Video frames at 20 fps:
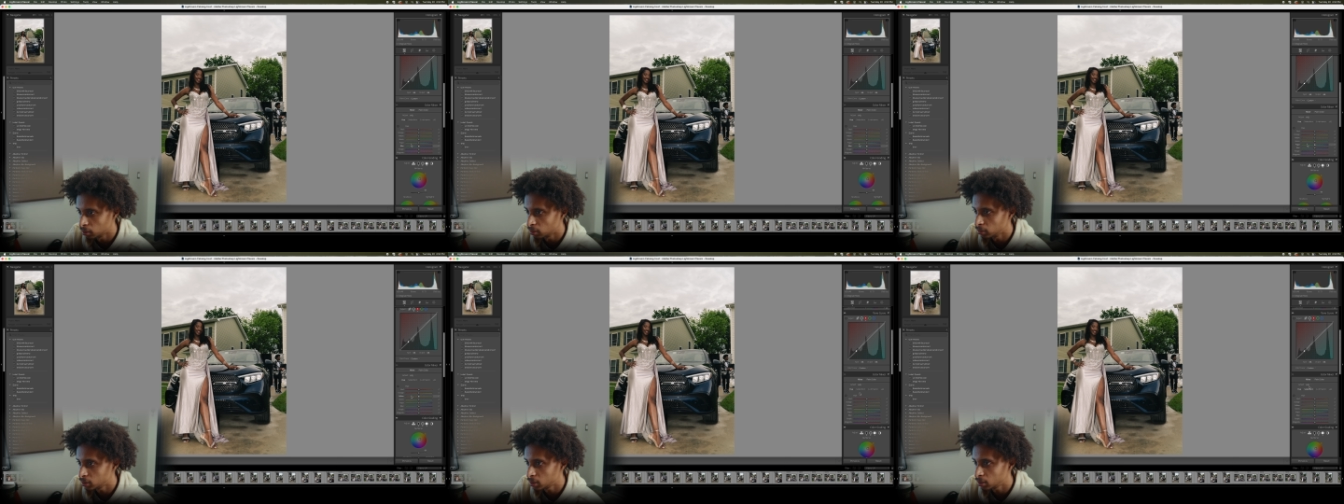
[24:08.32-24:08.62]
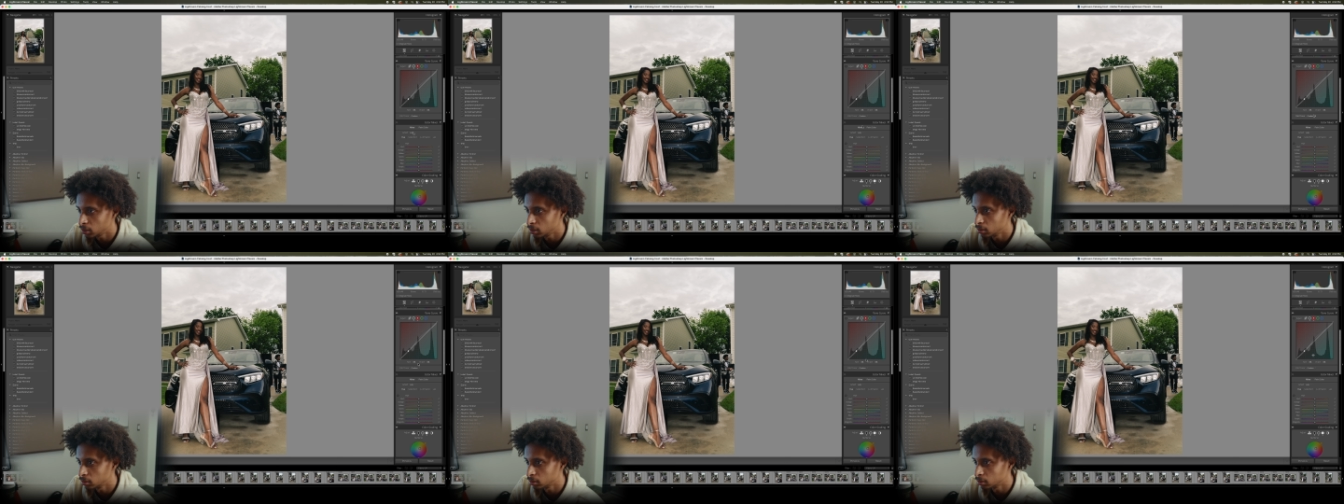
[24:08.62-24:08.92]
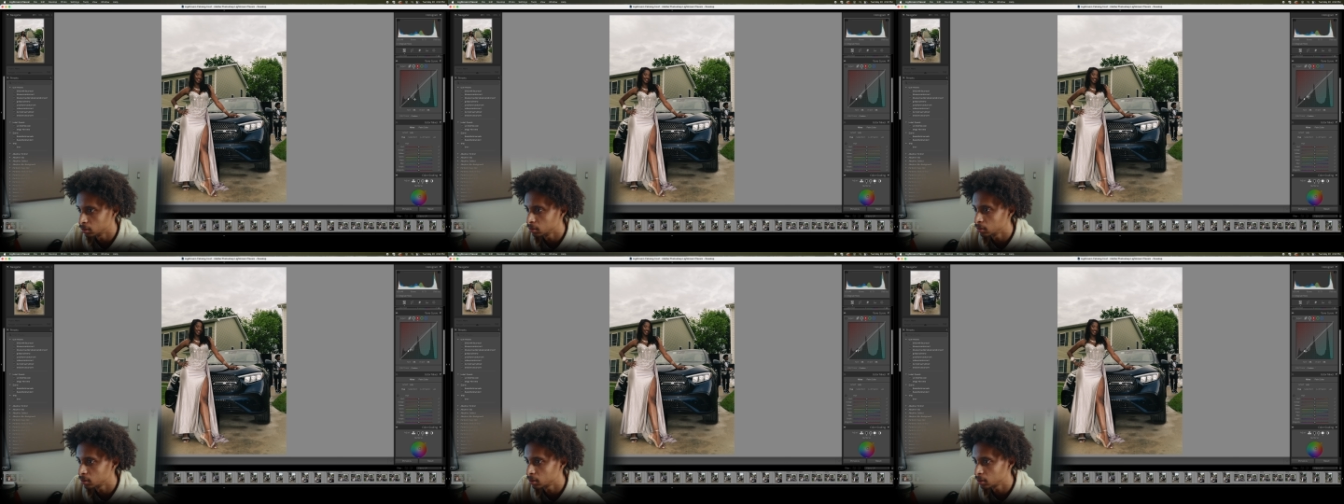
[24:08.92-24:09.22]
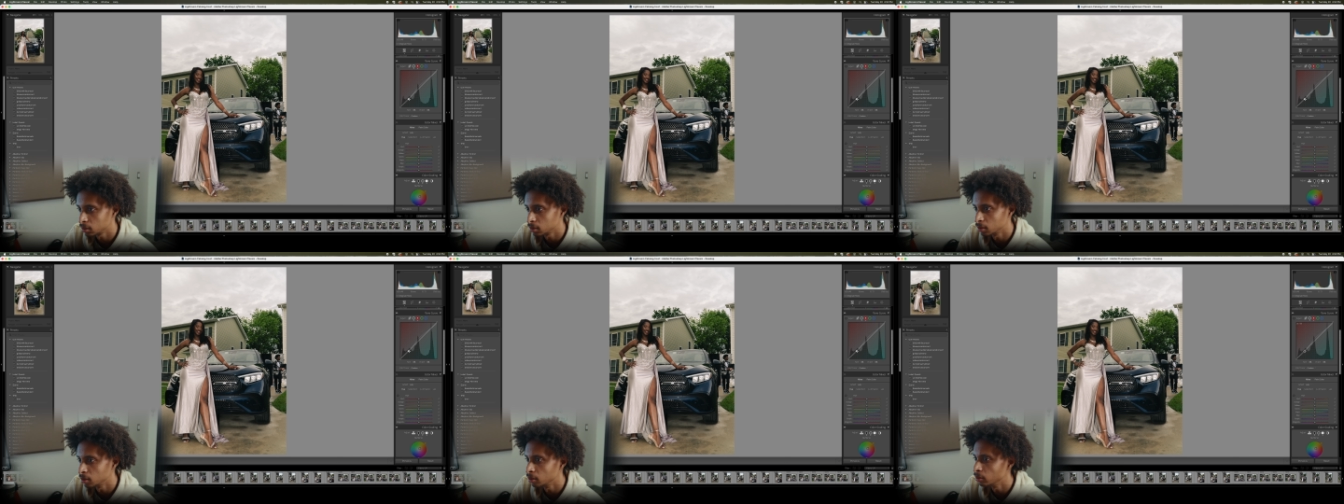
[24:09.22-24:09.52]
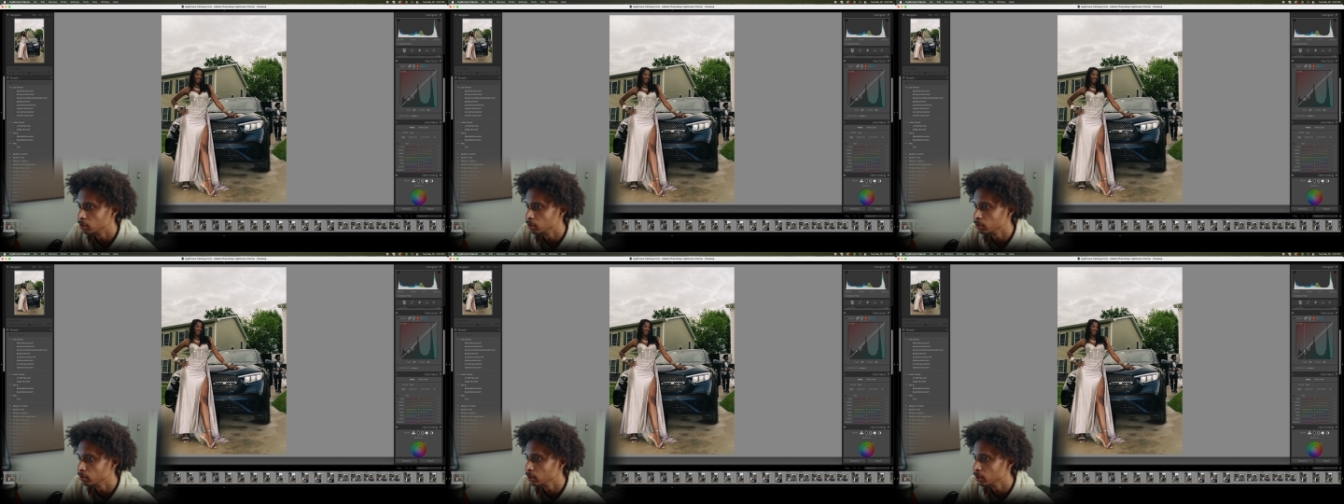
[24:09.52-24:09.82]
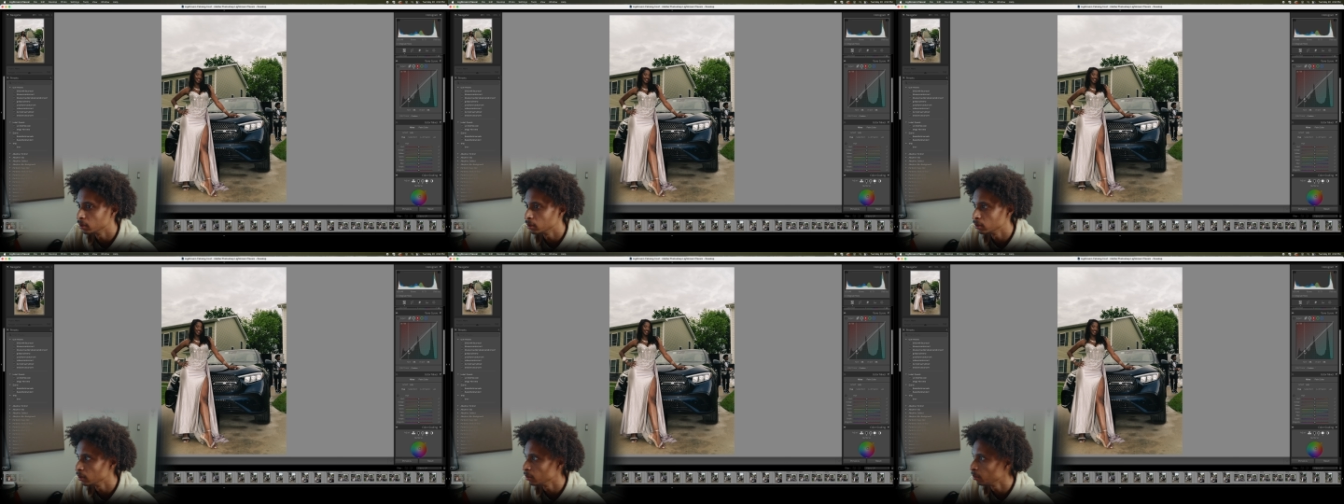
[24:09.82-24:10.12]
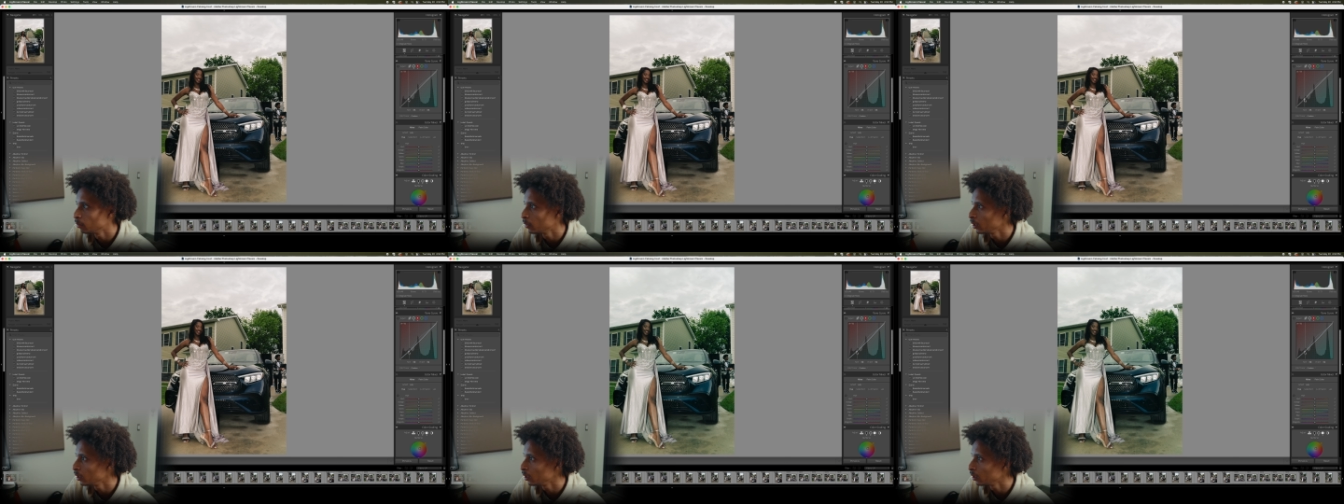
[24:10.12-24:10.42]
teal, so it
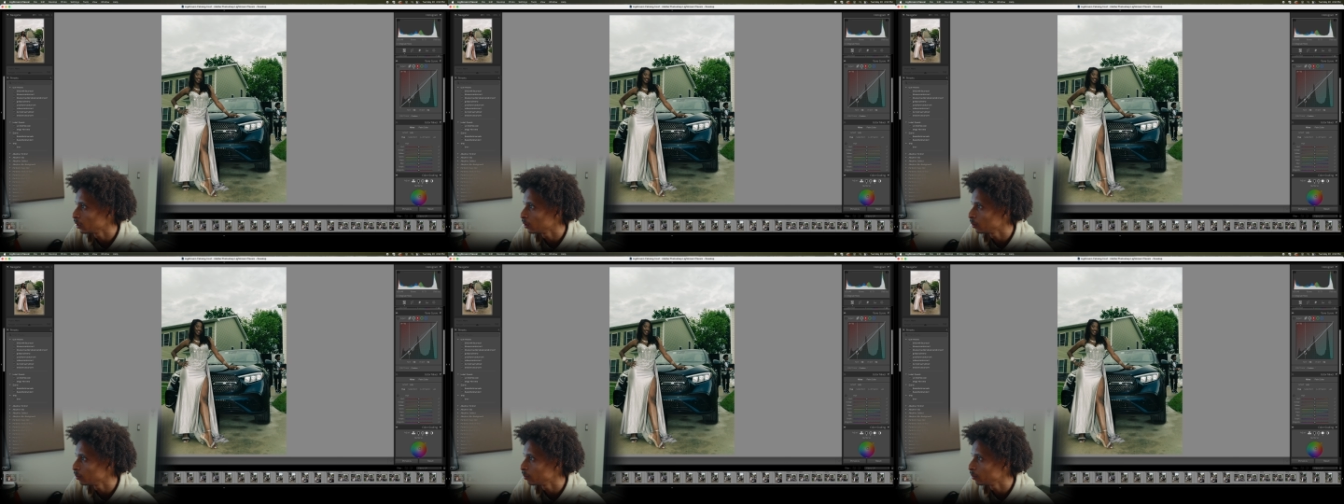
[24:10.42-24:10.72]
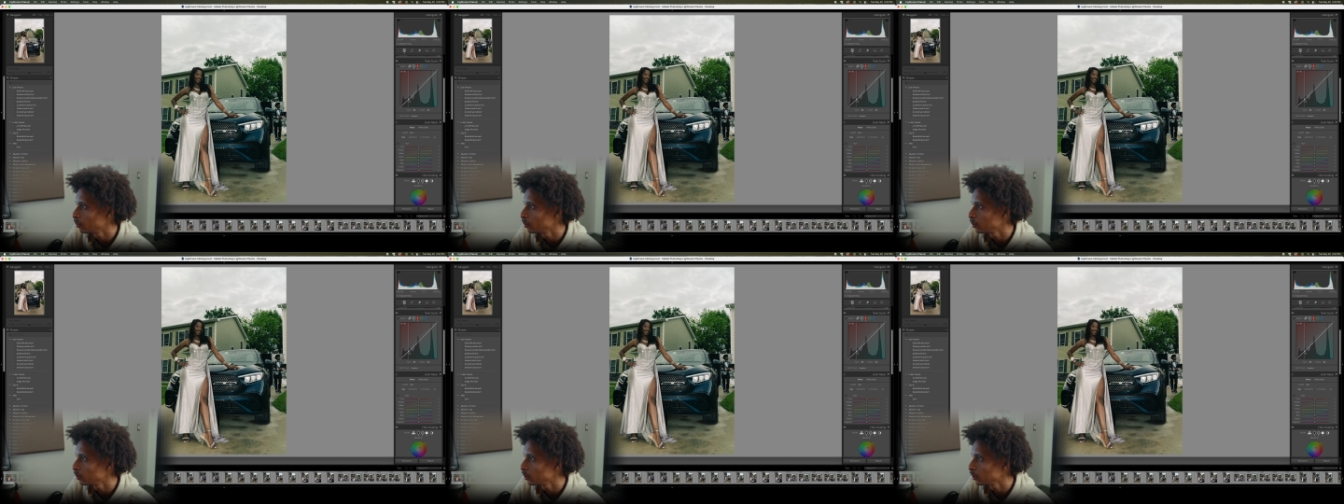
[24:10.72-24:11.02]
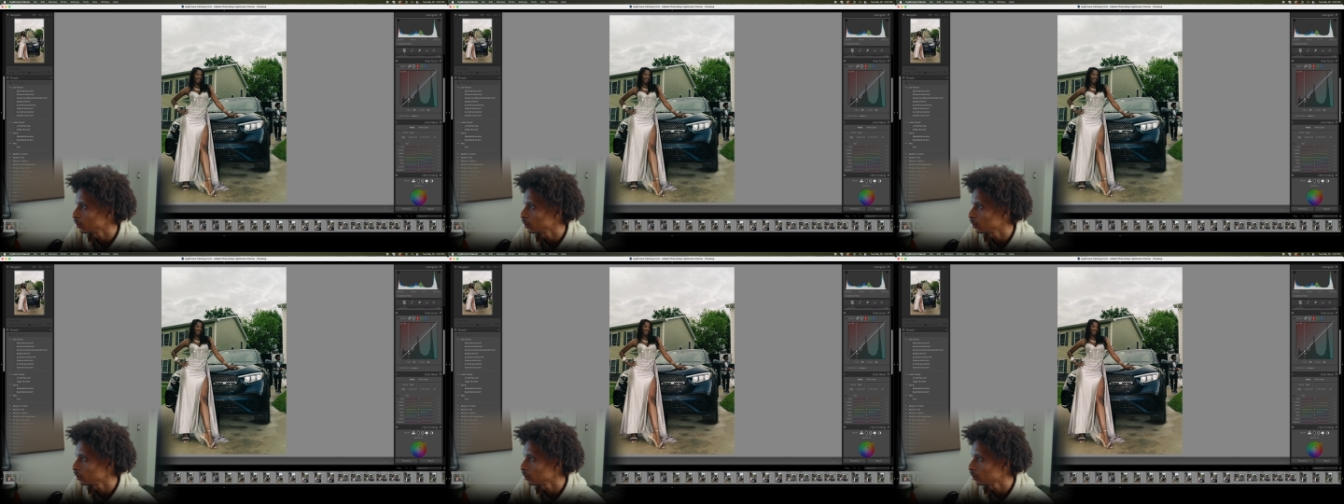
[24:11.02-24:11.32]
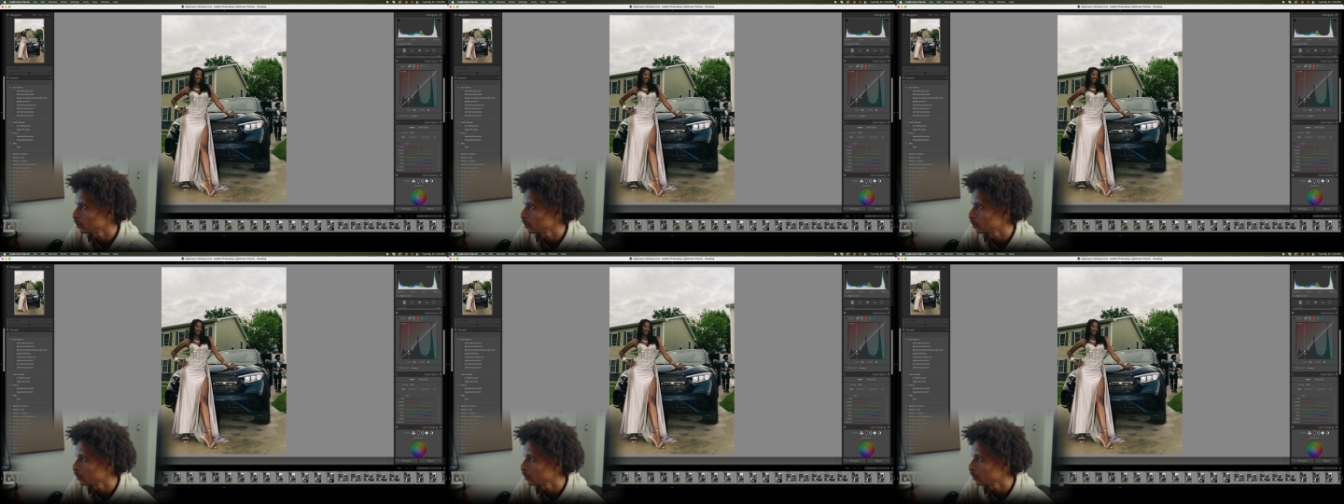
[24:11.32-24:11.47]
might help to like